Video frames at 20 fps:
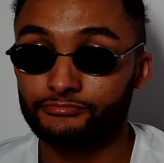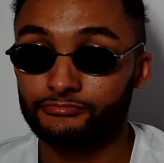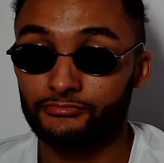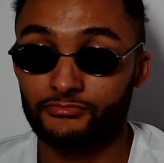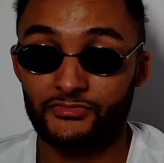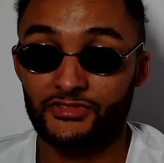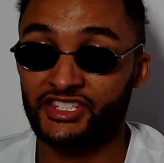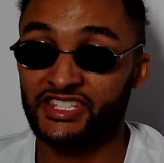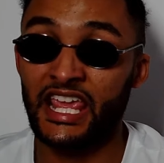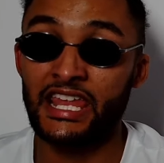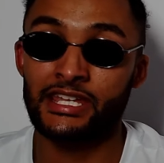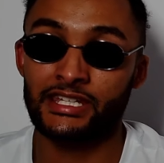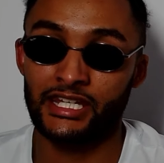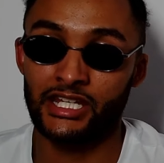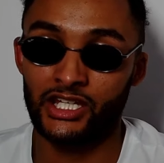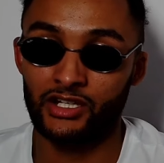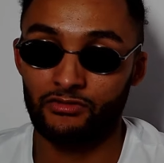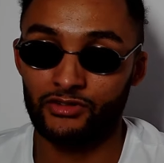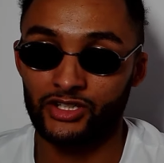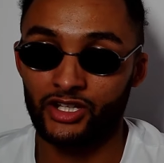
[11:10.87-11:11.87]
Sent
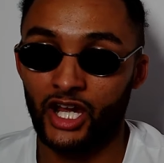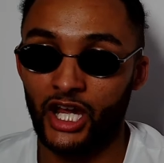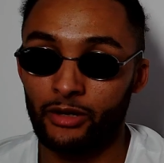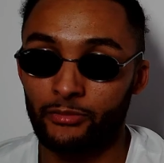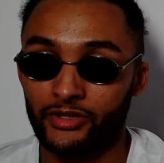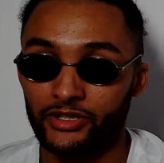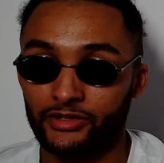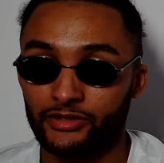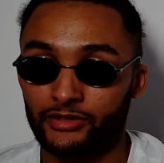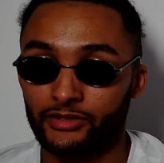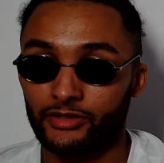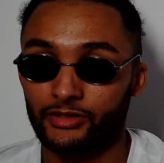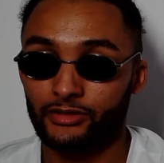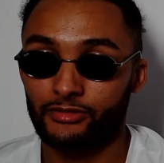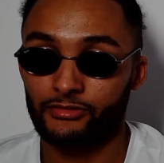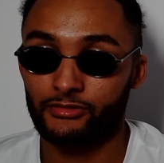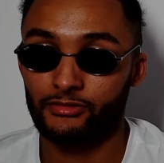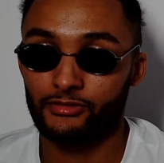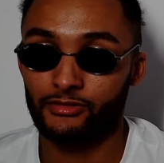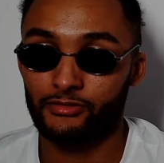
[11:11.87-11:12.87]
into retirement
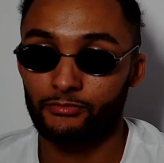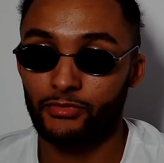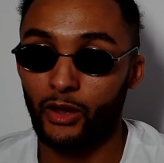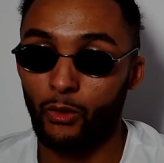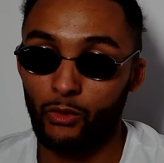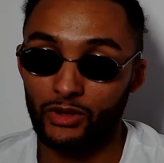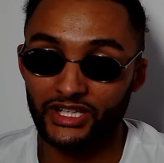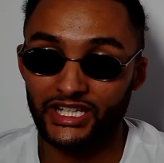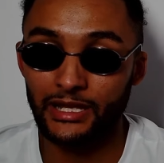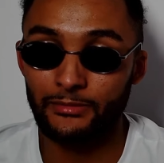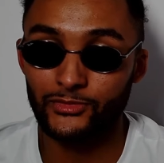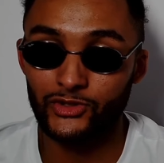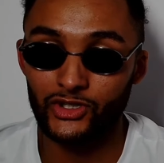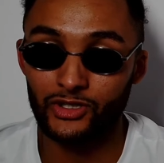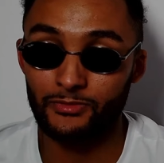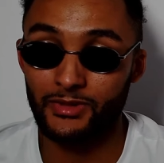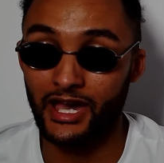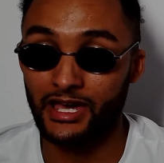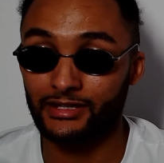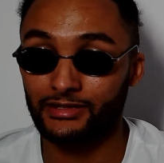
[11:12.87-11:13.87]
by one of them two
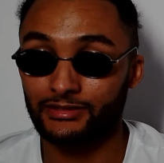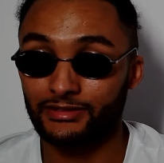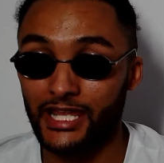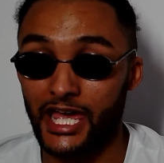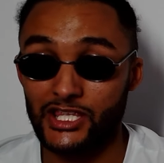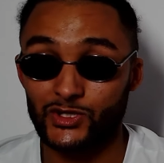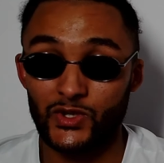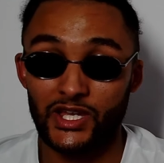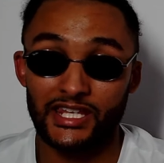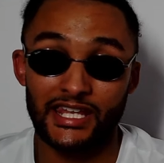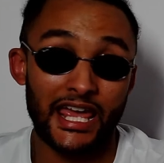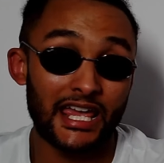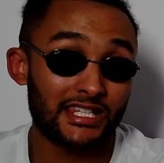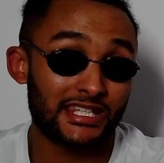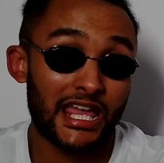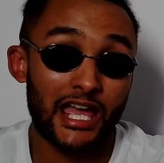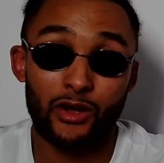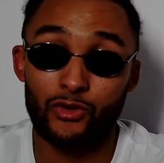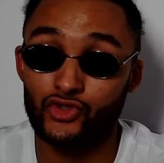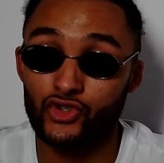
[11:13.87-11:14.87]
men. That's, that's
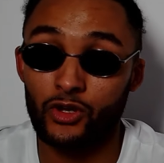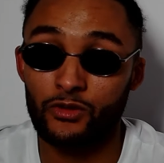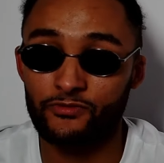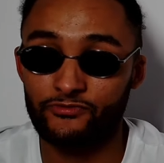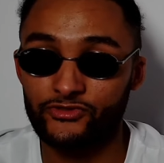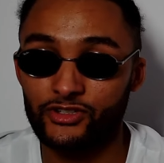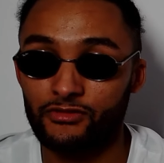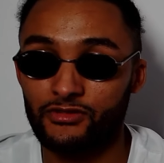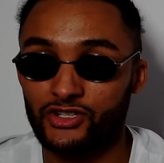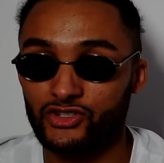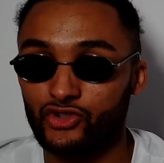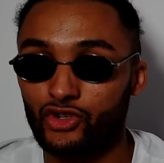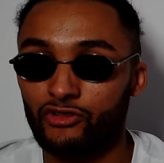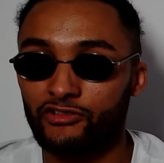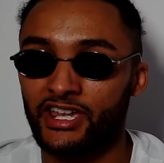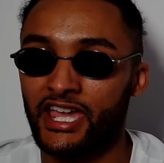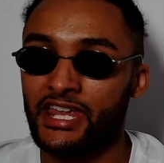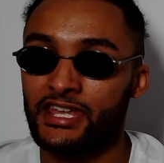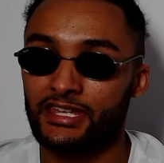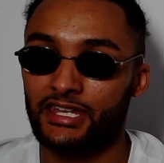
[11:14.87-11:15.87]
how John Fury's story
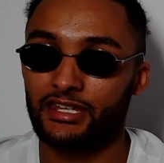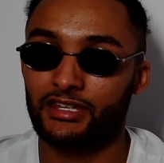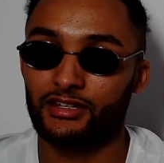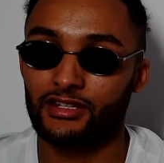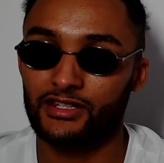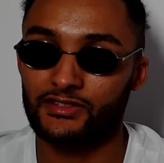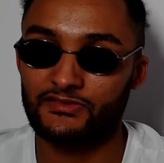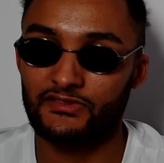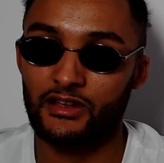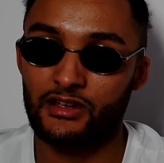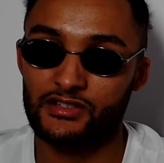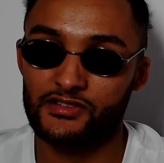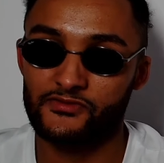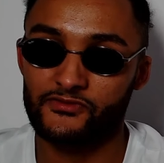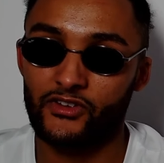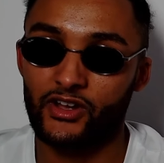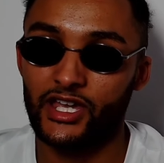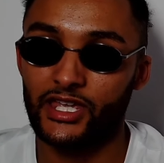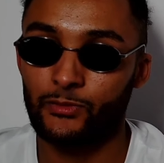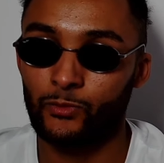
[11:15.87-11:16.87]
ended as far as
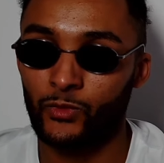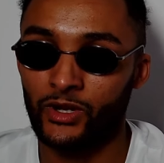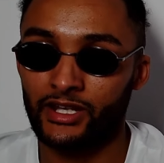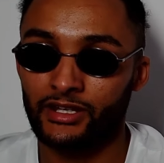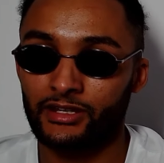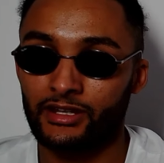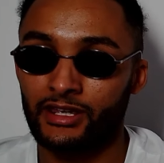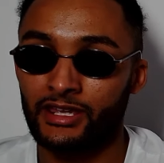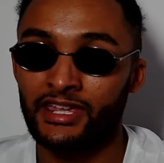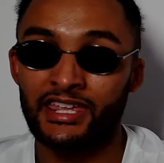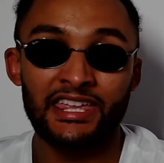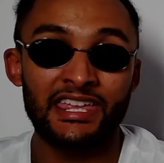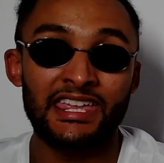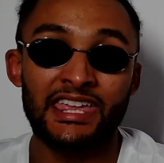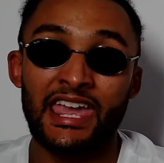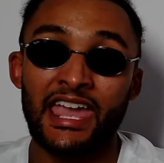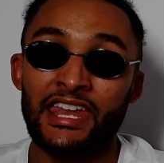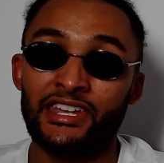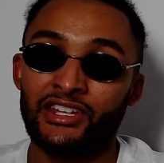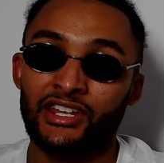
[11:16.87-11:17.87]
fighting went. He
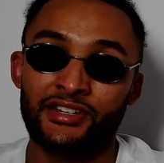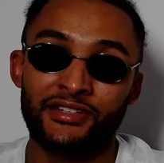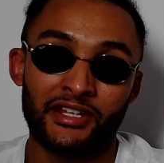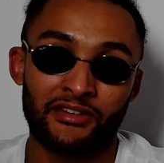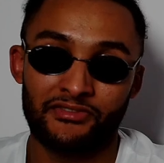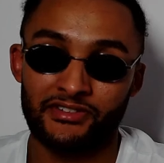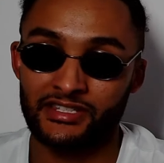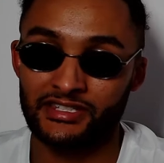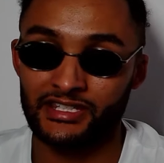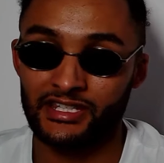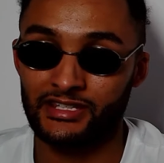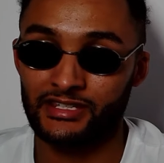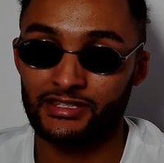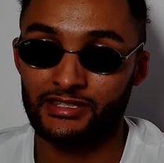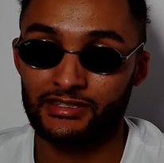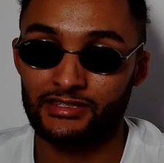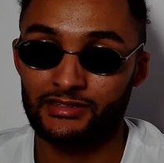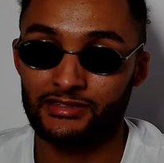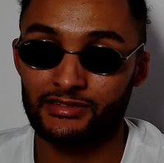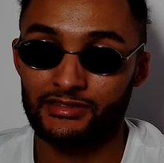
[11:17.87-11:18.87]
ain't done nothing
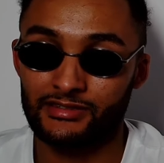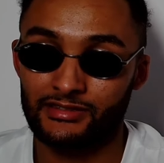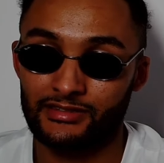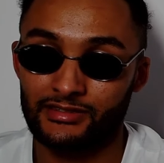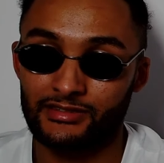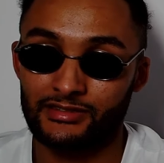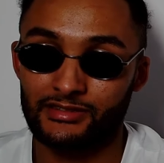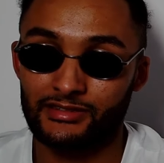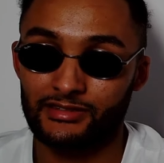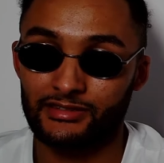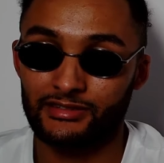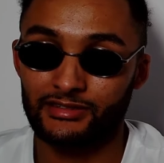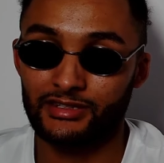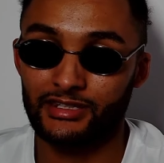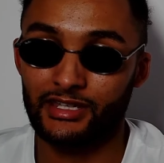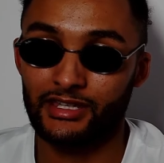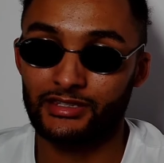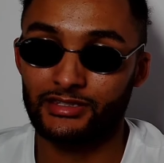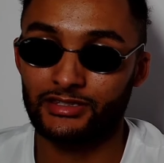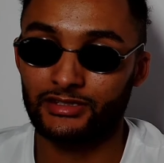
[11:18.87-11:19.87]
since.
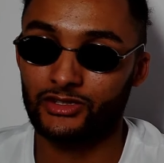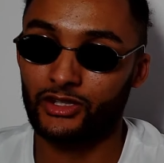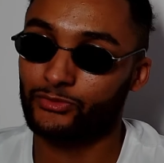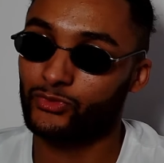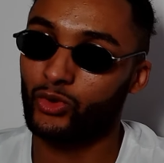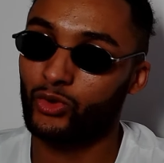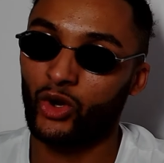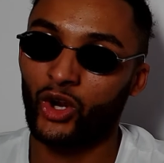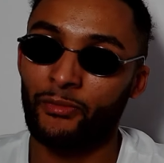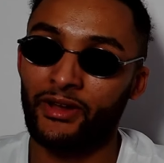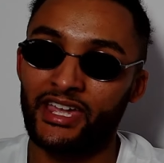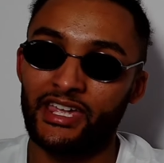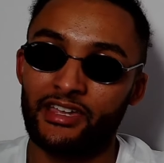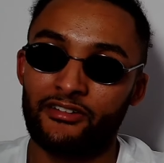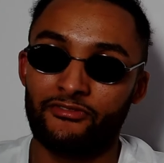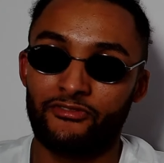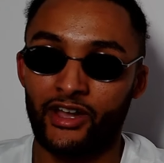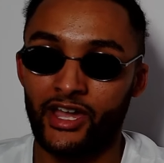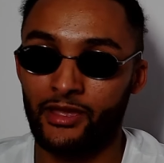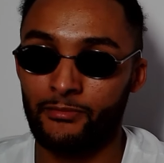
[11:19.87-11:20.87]
Yeah, so stop talking about he a
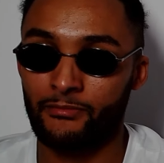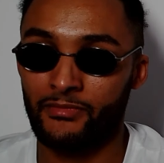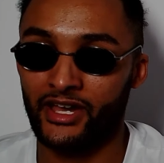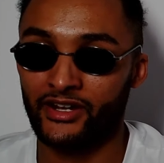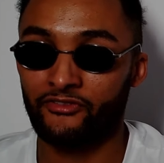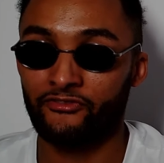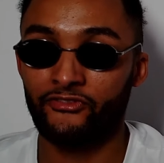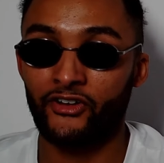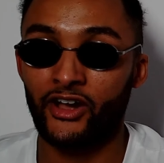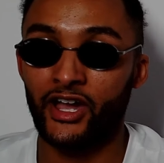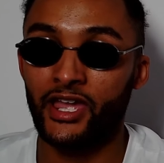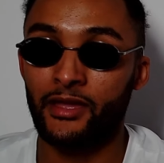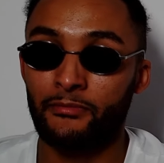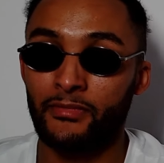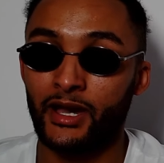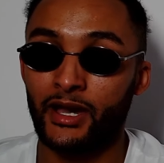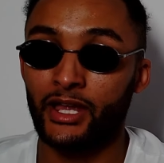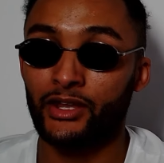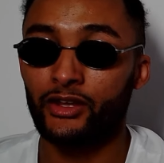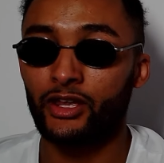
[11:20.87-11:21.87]
fighting man. A fighting
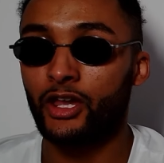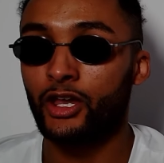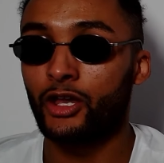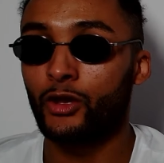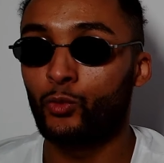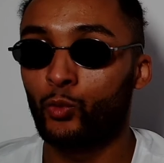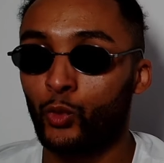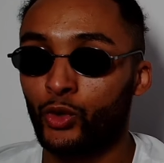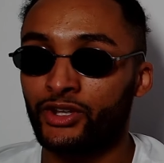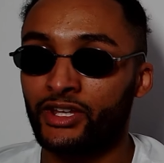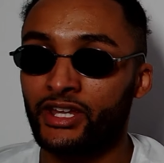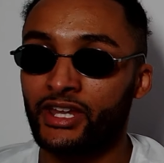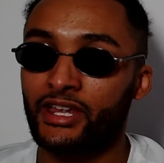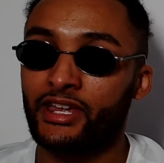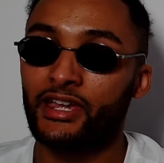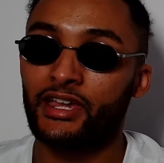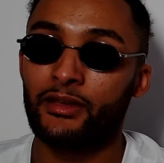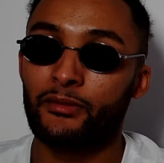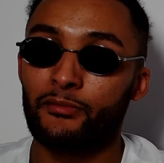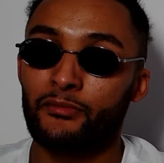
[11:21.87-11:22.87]
man wouldn't
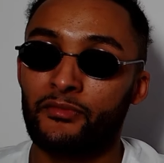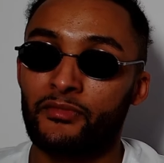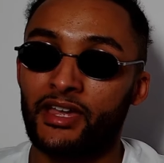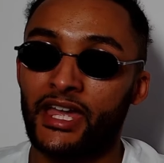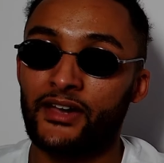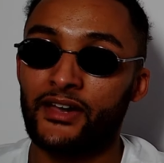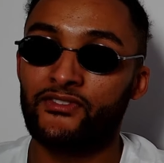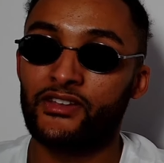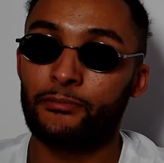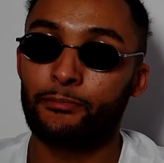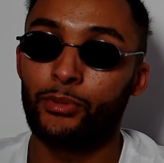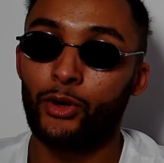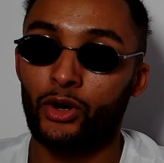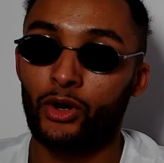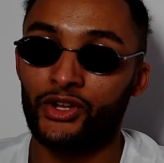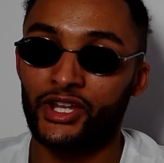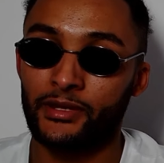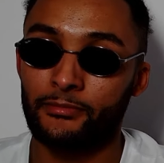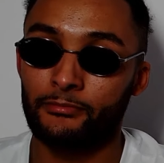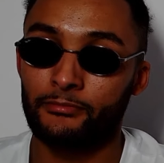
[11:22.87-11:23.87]
have it put on
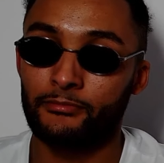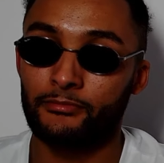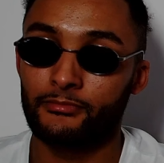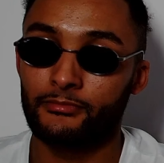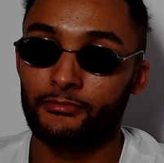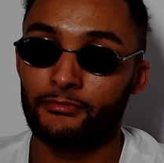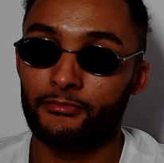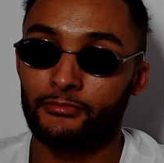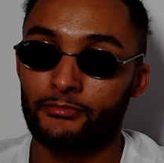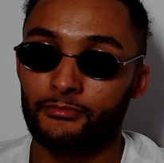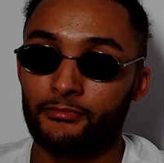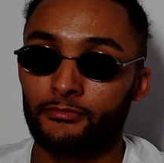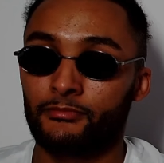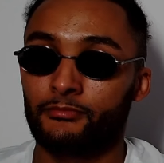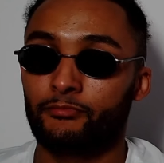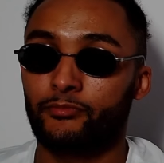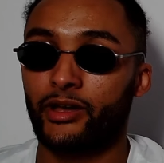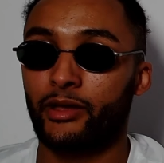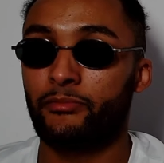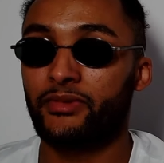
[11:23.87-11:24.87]
him
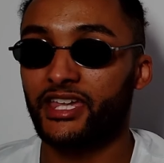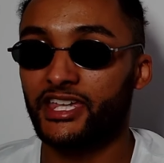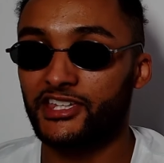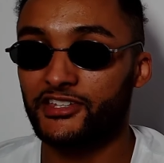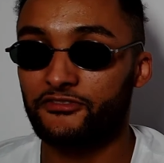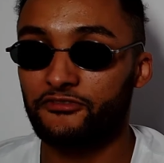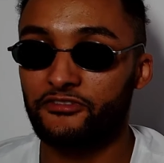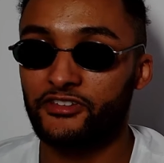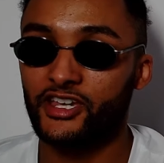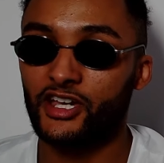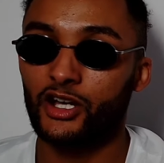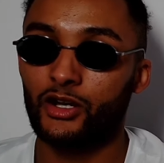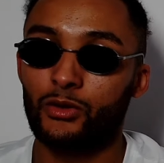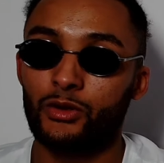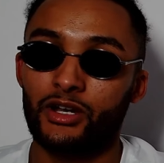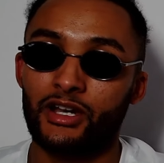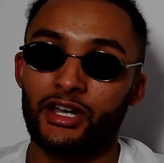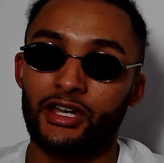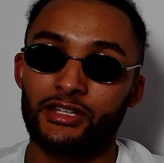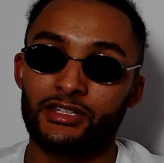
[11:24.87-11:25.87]
by Mickey Theo
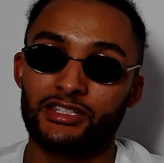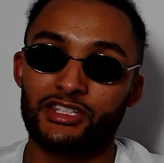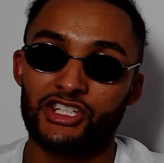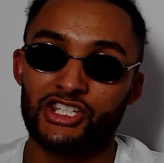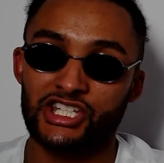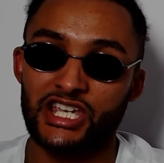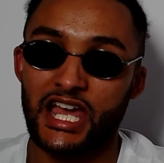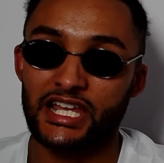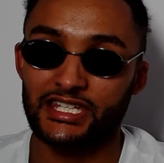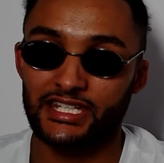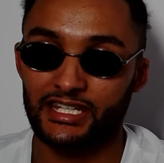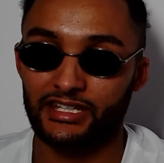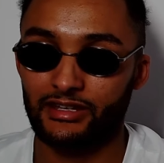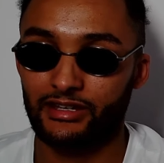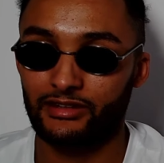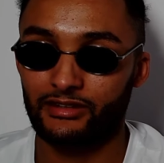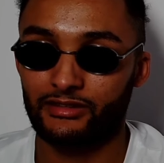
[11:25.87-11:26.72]
and shat it